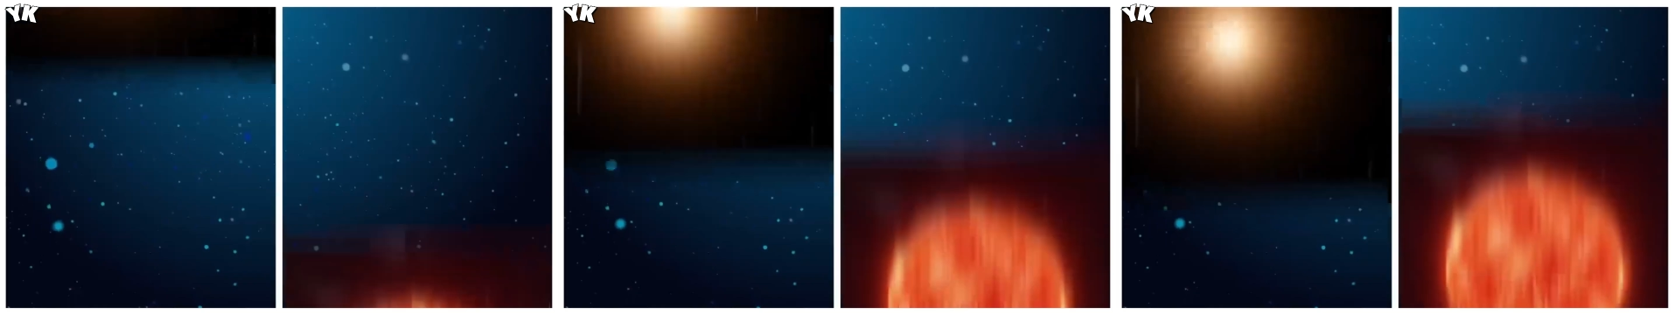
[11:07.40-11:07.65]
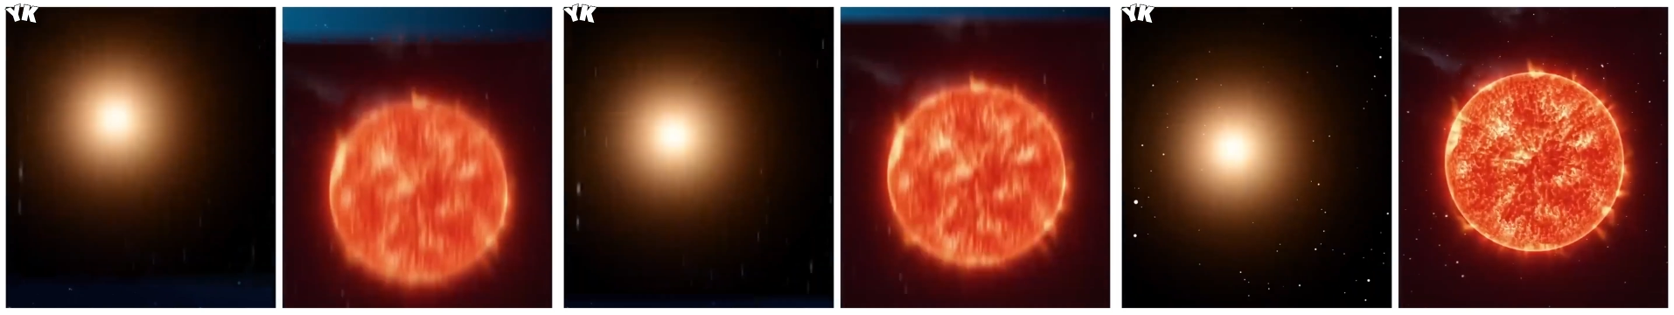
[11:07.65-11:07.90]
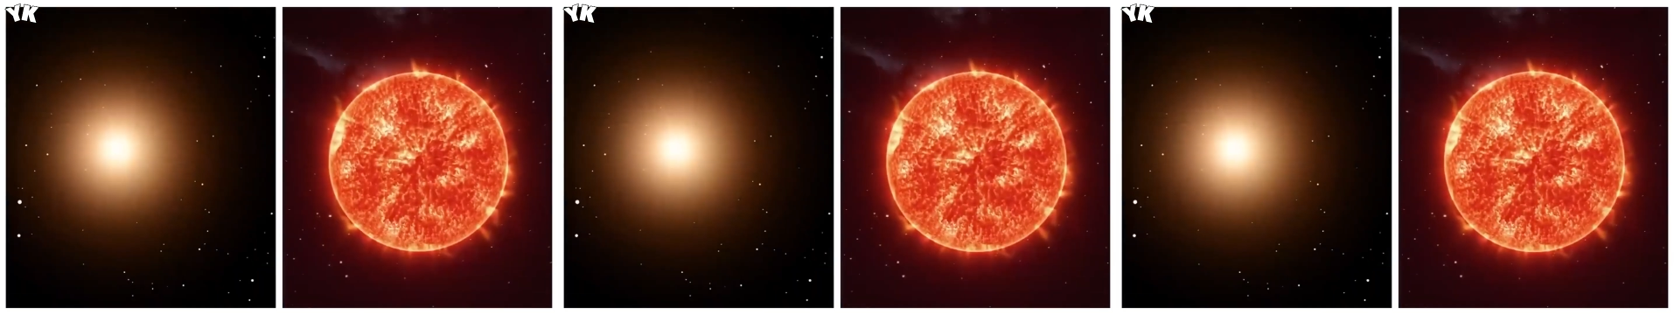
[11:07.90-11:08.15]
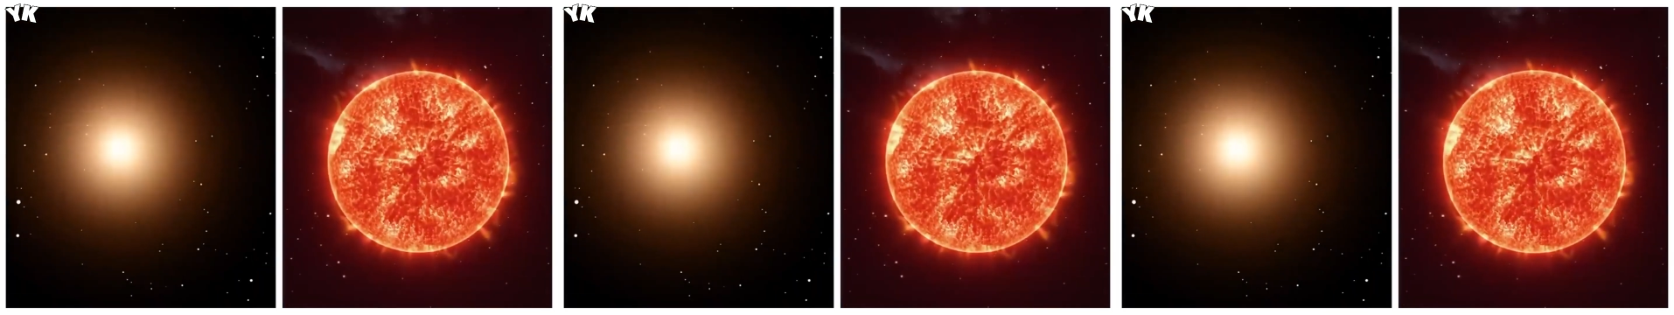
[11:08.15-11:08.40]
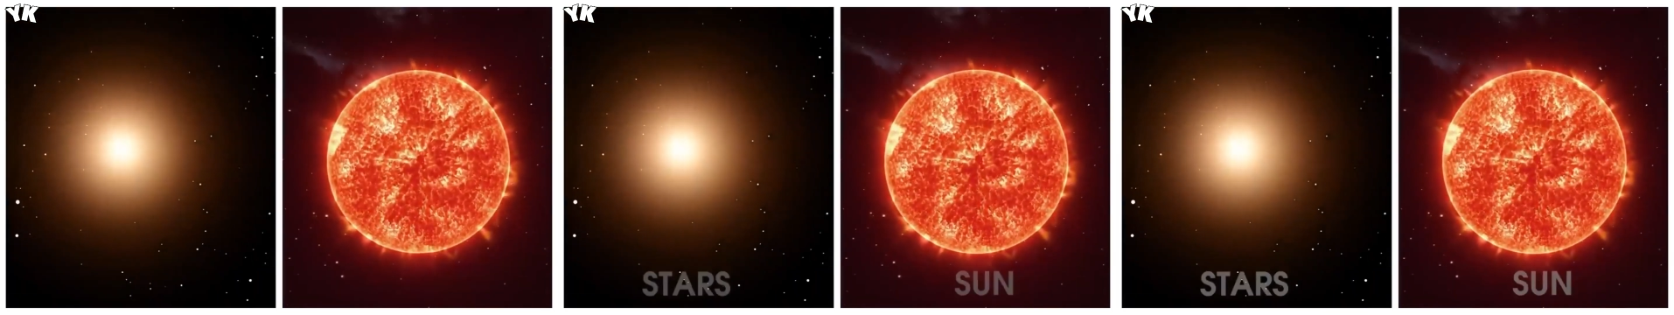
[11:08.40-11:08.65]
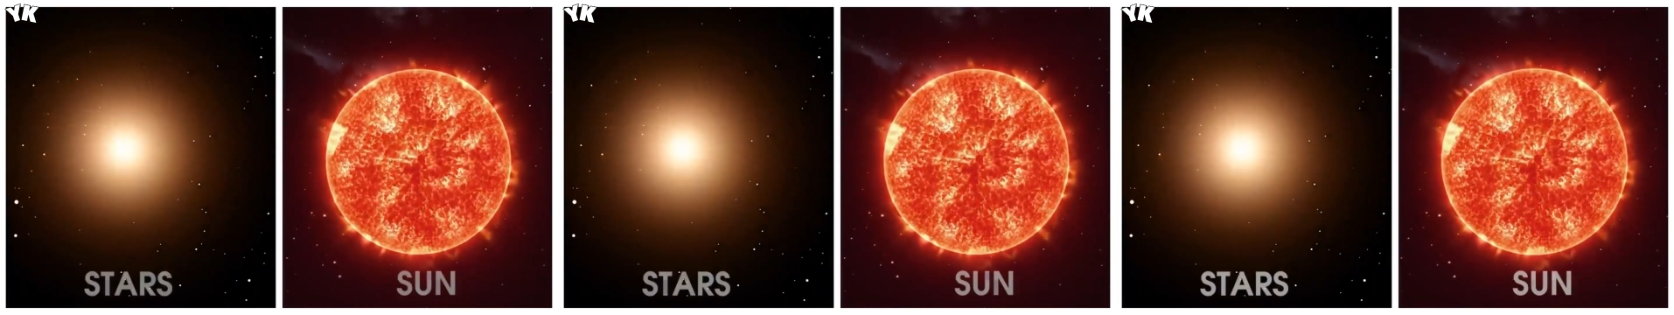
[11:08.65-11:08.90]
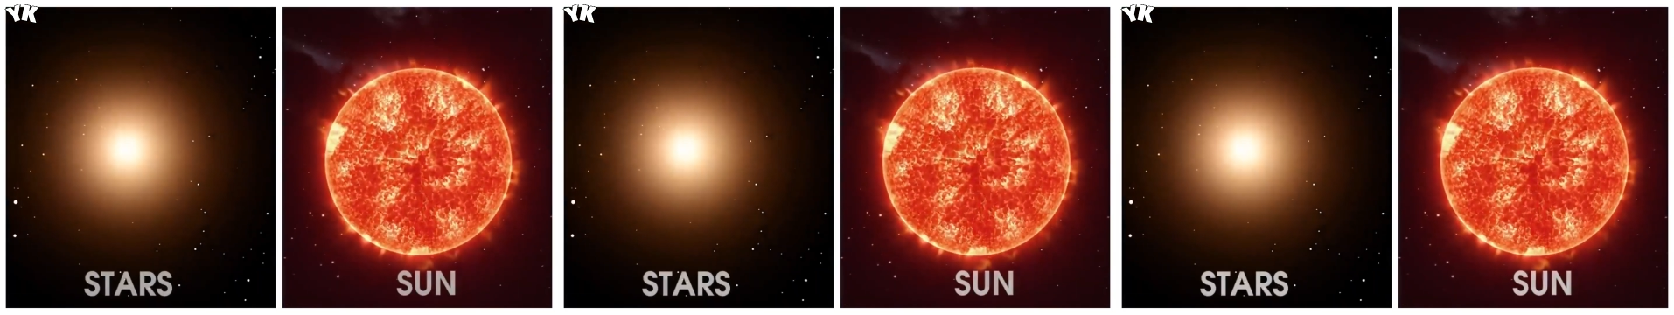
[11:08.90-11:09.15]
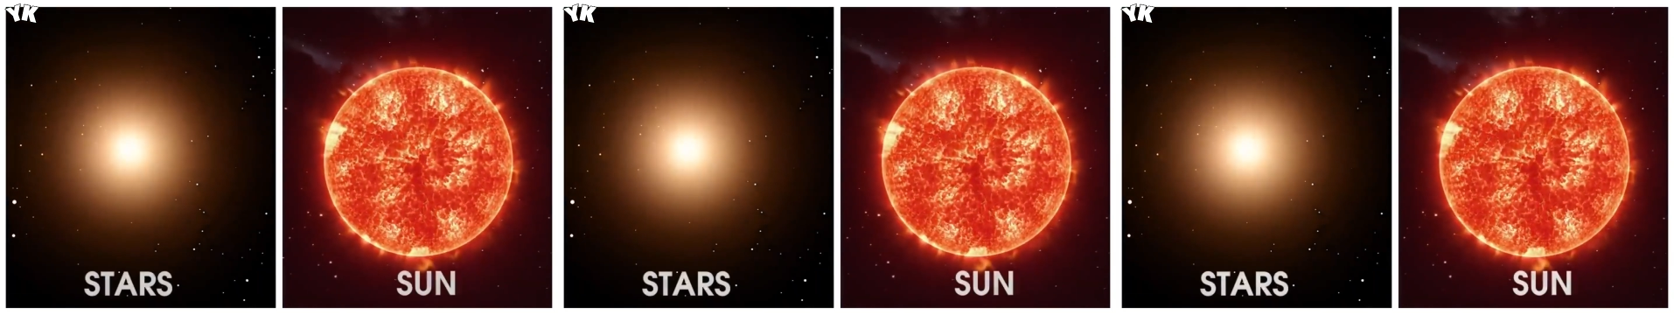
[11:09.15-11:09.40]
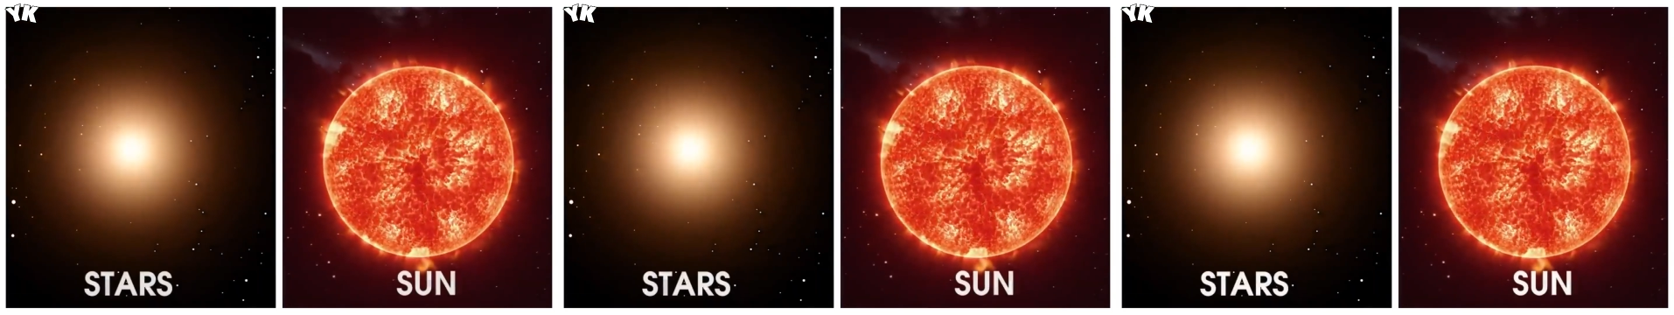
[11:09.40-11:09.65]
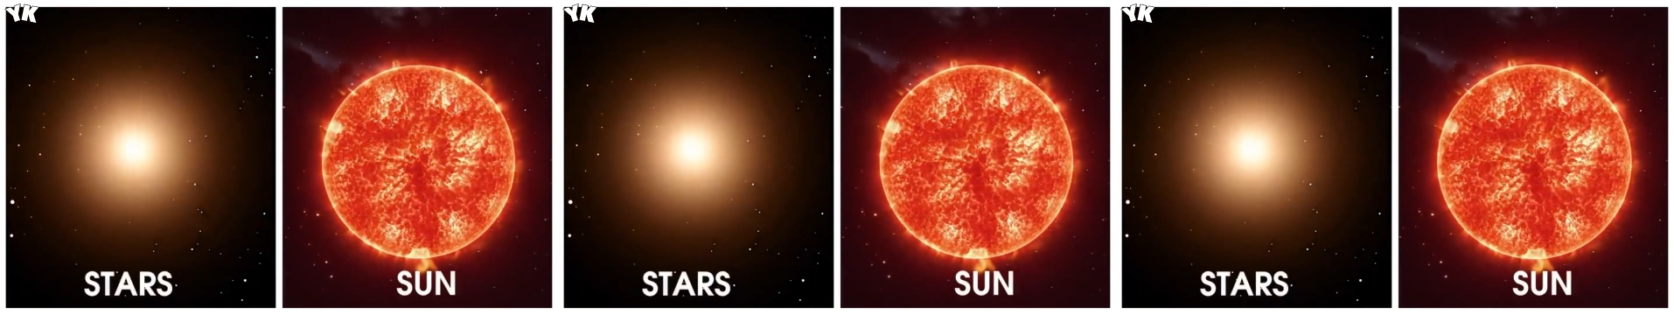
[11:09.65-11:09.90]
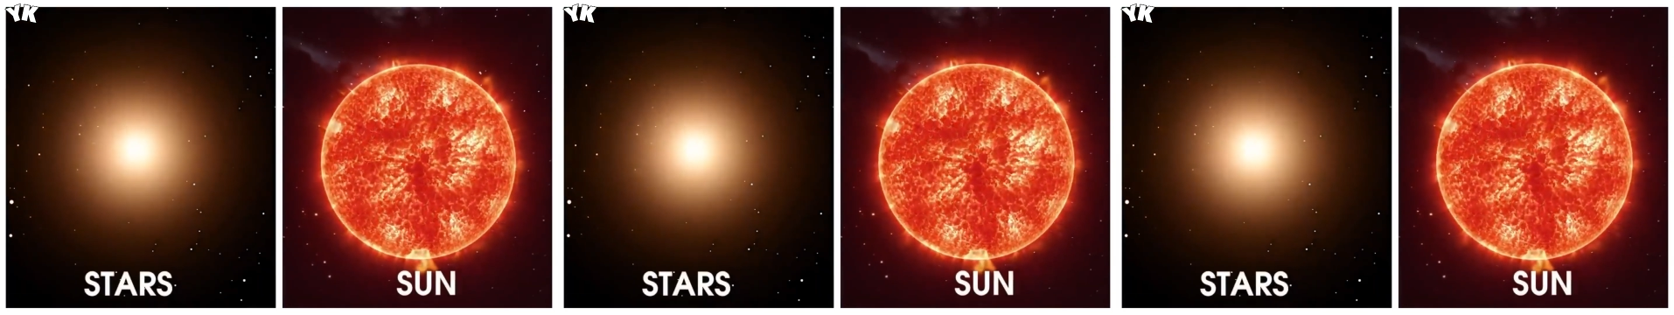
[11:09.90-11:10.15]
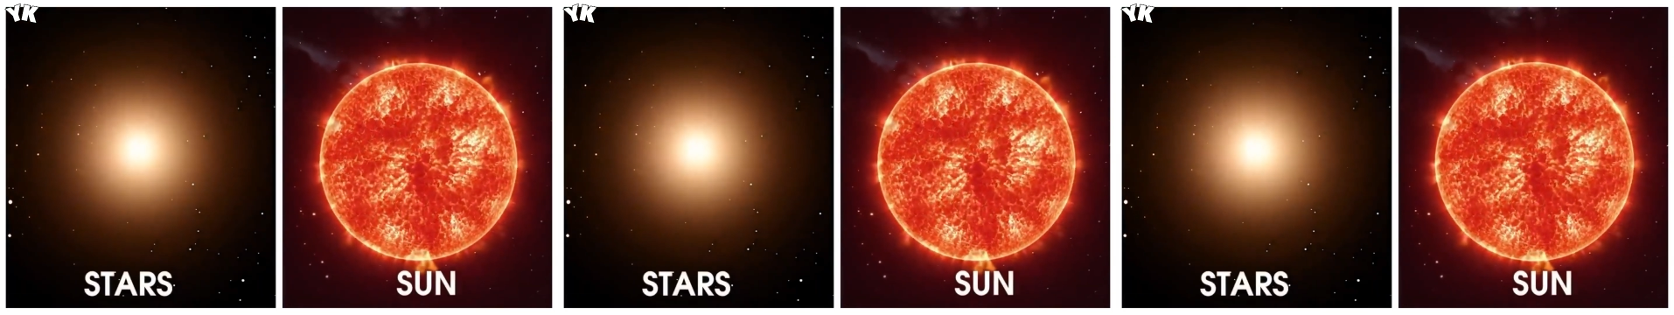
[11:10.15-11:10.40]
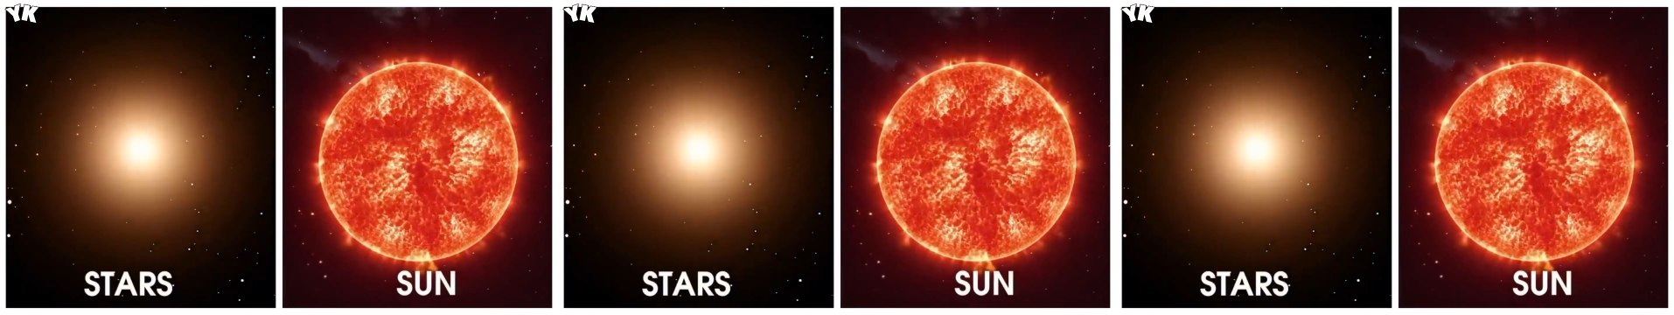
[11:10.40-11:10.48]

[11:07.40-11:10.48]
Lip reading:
(no speaker visible)